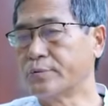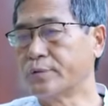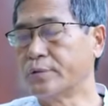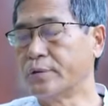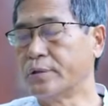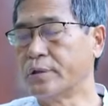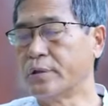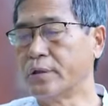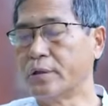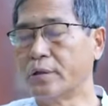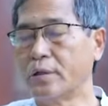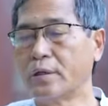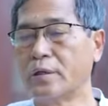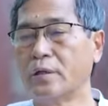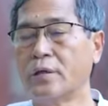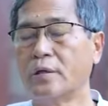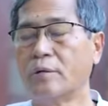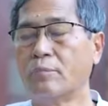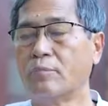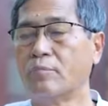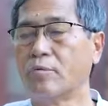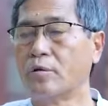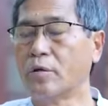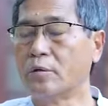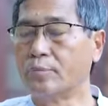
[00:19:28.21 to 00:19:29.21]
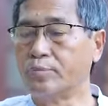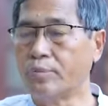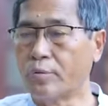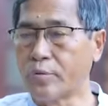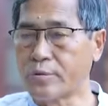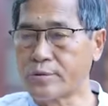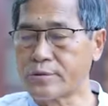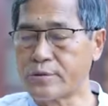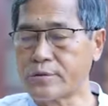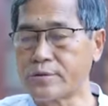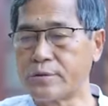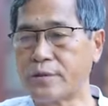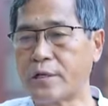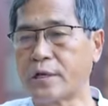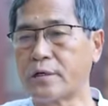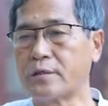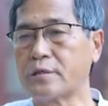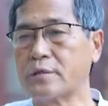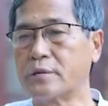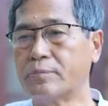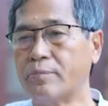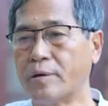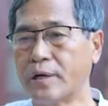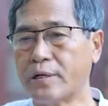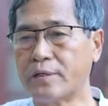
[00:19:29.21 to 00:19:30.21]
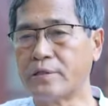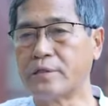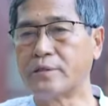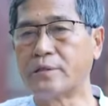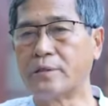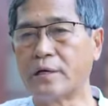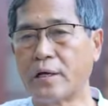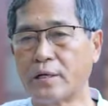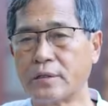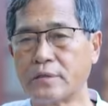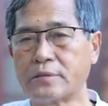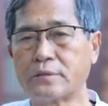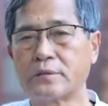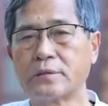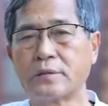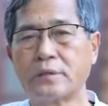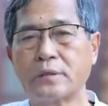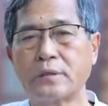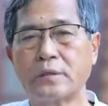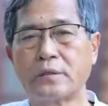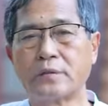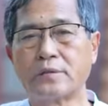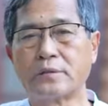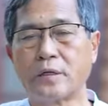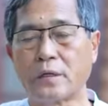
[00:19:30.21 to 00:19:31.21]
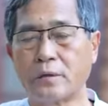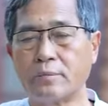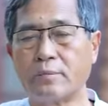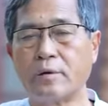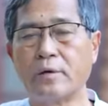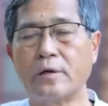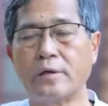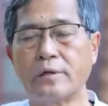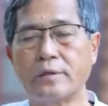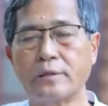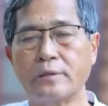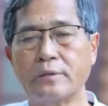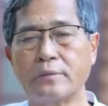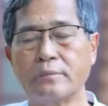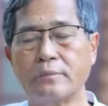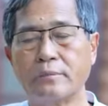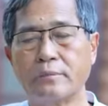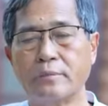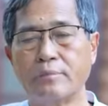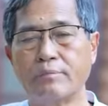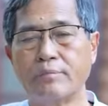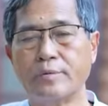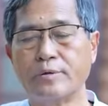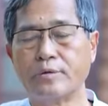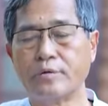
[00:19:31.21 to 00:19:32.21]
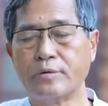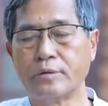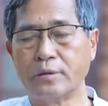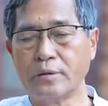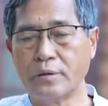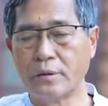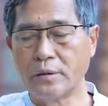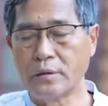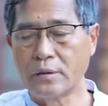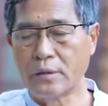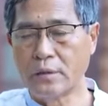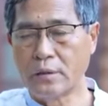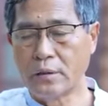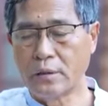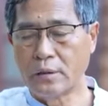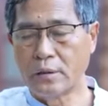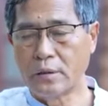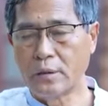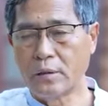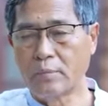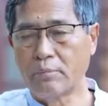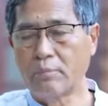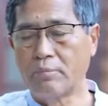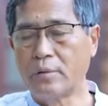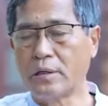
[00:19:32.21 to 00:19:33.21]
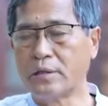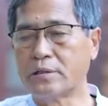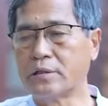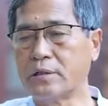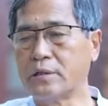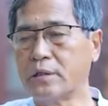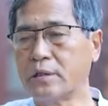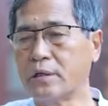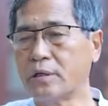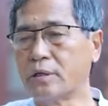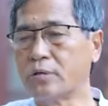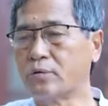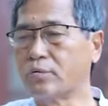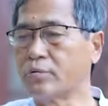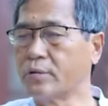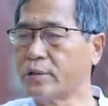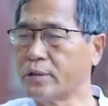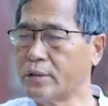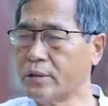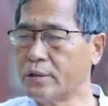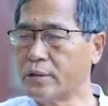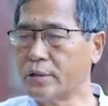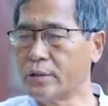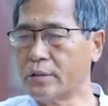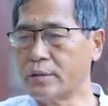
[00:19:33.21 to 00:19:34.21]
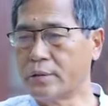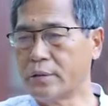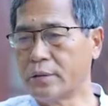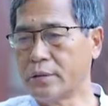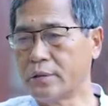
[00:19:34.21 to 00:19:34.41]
the Manipur's that divide, that turmoil between the Meitei and Kuki,